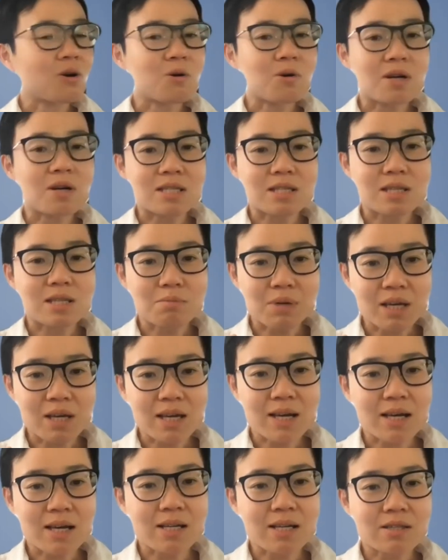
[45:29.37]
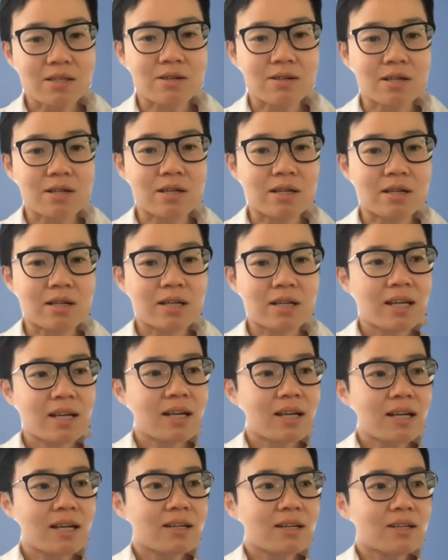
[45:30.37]
or is it because there are
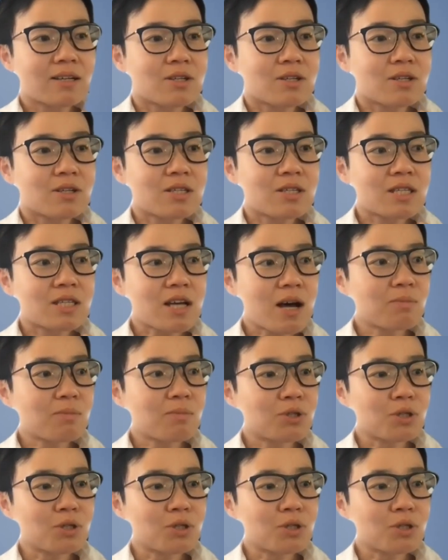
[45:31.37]
some